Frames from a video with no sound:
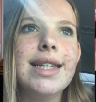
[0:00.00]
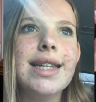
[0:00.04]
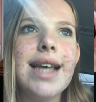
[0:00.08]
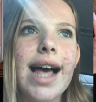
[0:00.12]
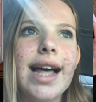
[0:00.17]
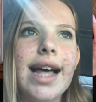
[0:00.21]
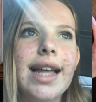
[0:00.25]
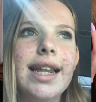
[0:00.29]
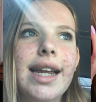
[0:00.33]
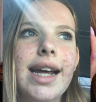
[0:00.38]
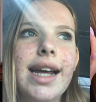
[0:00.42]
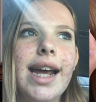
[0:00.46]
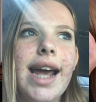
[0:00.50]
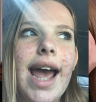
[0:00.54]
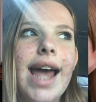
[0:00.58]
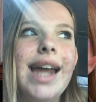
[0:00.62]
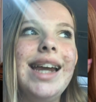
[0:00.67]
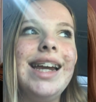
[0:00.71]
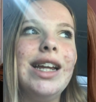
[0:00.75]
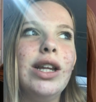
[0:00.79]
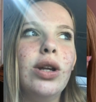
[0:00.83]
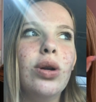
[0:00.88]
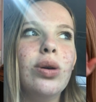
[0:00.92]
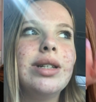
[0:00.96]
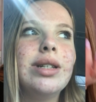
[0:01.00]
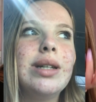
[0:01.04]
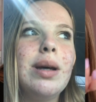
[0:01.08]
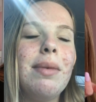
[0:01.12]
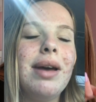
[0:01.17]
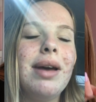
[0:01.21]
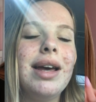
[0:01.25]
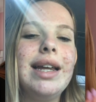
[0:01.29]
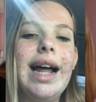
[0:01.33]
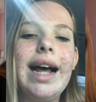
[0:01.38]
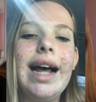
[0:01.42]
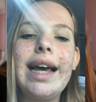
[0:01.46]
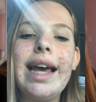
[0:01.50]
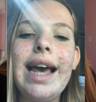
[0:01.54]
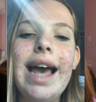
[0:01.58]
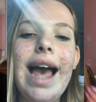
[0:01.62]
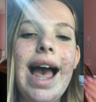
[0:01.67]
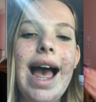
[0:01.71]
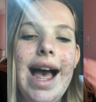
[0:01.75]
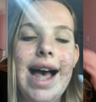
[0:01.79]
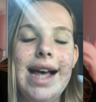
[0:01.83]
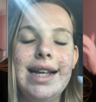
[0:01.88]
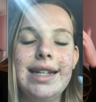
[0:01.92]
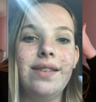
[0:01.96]
like it's like, can you see it?
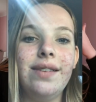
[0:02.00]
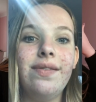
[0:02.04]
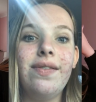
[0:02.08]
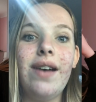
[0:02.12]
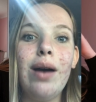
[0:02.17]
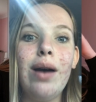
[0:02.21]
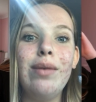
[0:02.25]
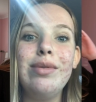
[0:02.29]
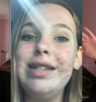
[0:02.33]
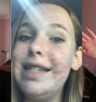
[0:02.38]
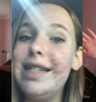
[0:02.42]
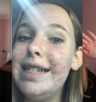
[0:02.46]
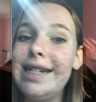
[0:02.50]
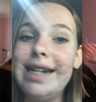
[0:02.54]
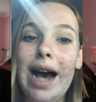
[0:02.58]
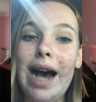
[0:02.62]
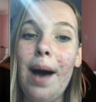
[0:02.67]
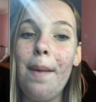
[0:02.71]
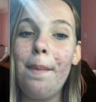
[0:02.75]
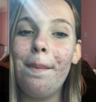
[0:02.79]
And I was here